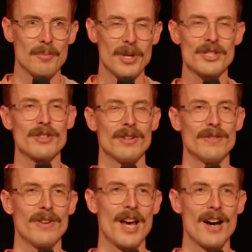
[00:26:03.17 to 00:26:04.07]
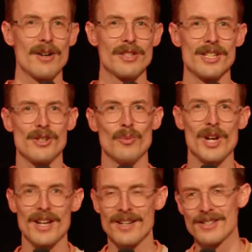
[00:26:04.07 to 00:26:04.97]
picture of how there's the
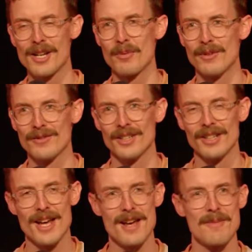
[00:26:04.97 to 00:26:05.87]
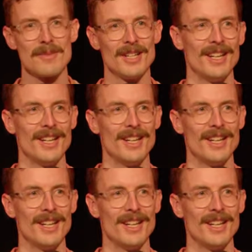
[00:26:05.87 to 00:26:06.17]
wedding supper of the Lamb,